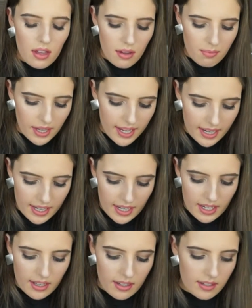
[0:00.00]

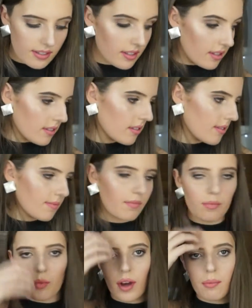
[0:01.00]
bikinis and
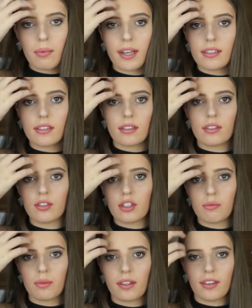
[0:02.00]
one pieces
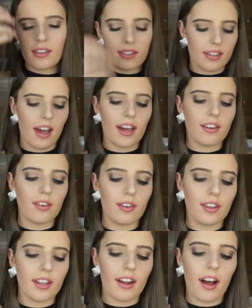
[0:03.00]
just because I
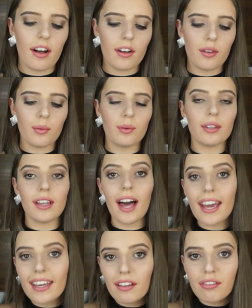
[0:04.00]
know that I will
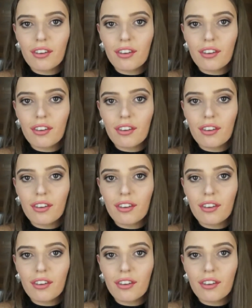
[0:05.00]
like it for